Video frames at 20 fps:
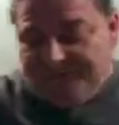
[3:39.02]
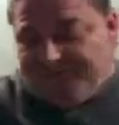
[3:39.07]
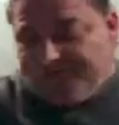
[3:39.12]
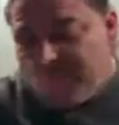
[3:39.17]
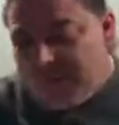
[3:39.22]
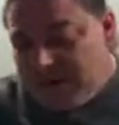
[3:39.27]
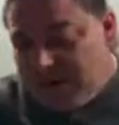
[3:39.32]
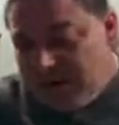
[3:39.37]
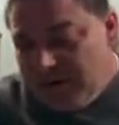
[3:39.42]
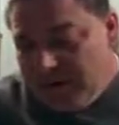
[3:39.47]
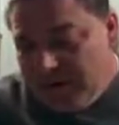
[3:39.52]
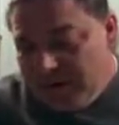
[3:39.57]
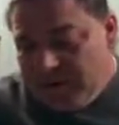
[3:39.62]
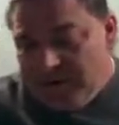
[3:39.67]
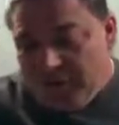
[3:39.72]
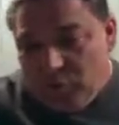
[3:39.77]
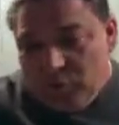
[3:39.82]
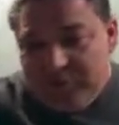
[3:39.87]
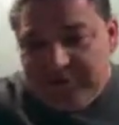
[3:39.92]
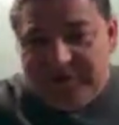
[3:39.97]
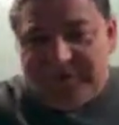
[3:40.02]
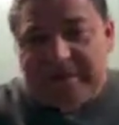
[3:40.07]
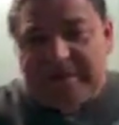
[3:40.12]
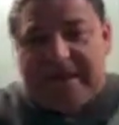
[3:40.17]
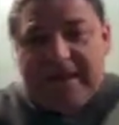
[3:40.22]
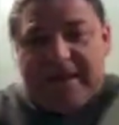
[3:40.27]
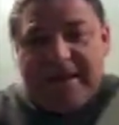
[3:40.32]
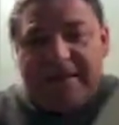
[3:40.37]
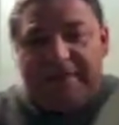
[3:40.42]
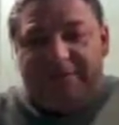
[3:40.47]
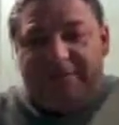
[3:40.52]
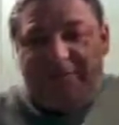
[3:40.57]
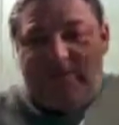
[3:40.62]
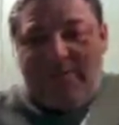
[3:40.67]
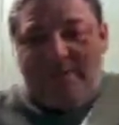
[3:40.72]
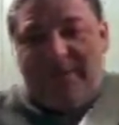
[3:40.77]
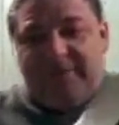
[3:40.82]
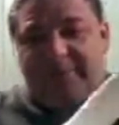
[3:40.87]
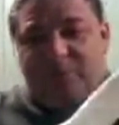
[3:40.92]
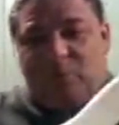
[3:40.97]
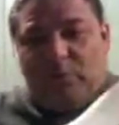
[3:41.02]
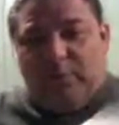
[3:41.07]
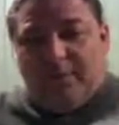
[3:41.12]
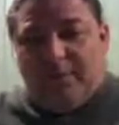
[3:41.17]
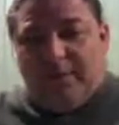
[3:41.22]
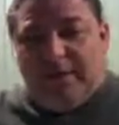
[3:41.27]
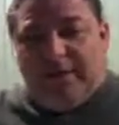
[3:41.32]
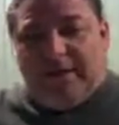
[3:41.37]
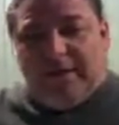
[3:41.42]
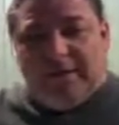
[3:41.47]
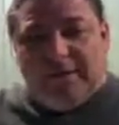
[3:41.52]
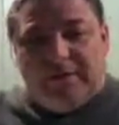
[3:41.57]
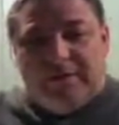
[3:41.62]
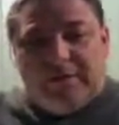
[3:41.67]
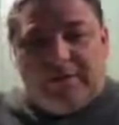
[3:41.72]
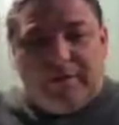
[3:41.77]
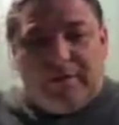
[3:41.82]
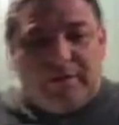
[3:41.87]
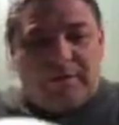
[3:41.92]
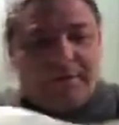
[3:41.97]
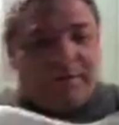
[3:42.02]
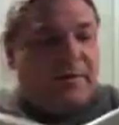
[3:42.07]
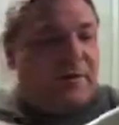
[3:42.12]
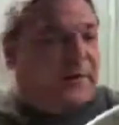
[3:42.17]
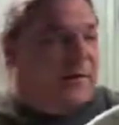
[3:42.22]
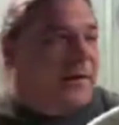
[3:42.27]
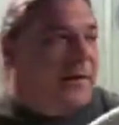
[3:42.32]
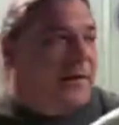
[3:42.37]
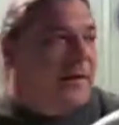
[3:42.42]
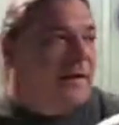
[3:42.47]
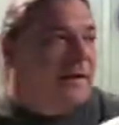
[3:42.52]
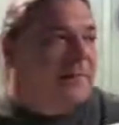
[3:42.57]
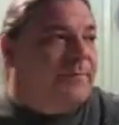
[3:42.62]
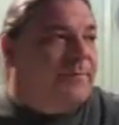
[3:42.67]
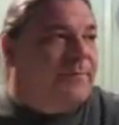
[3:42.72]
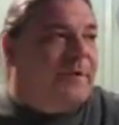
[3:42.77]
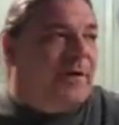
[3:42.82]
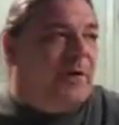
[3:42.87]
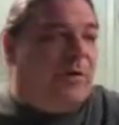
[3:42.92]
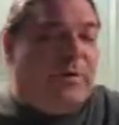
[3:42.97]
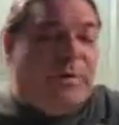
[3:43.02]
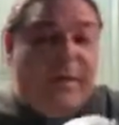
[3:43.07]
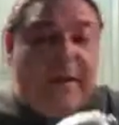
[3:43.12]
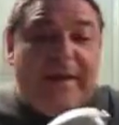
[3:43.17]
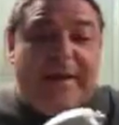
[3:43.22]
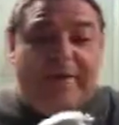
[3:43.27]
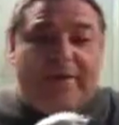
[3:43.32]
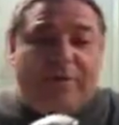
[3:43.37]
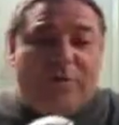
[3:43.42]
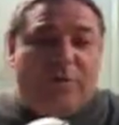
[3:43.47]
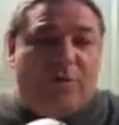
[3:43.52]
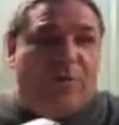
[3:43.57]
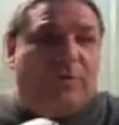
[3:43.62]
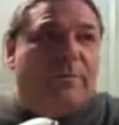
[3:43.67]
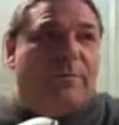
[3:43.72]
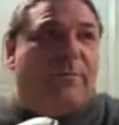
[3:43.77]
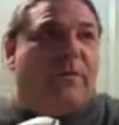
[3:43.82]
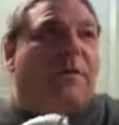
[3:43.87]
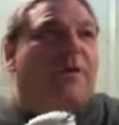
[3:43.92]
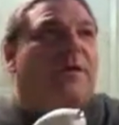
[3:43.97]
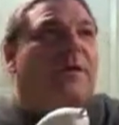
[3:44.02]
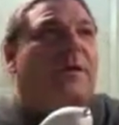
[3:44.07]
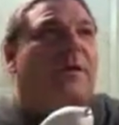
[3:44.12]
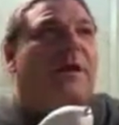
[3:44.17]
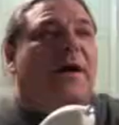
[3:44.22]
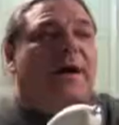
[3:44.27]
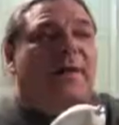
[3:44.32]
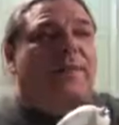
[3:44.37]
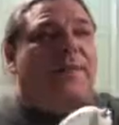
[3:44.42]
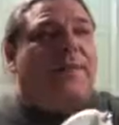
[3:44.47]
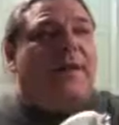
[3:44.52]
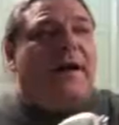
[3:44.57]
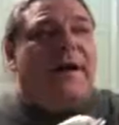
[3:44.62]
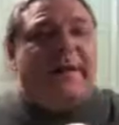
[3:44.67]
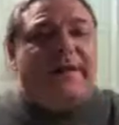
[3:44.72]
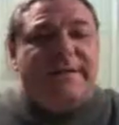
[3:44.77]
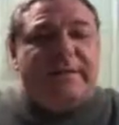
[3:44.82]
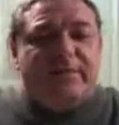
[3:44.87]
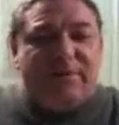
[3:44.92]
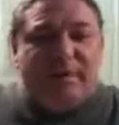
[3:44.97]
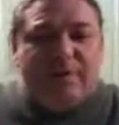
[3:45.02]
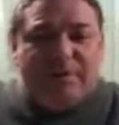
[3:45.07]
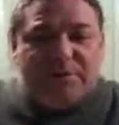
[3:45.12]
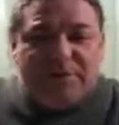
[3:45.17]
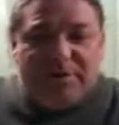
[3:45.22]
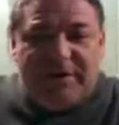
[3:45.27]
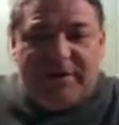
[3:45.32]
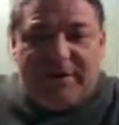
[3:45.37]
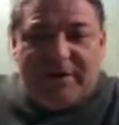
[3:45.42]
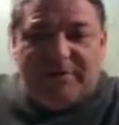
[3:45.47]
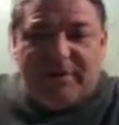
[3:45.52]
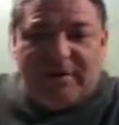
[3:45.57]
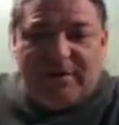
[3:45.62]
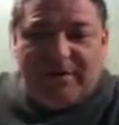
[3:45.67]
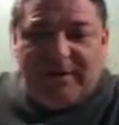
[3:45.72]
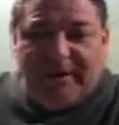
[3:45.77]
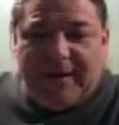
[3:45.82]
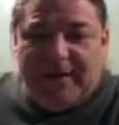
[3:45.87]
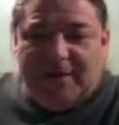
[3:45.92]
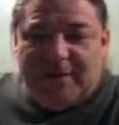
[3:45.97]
this is a KSD bass that we make, that we made for them. Now I did my machine head modification to this.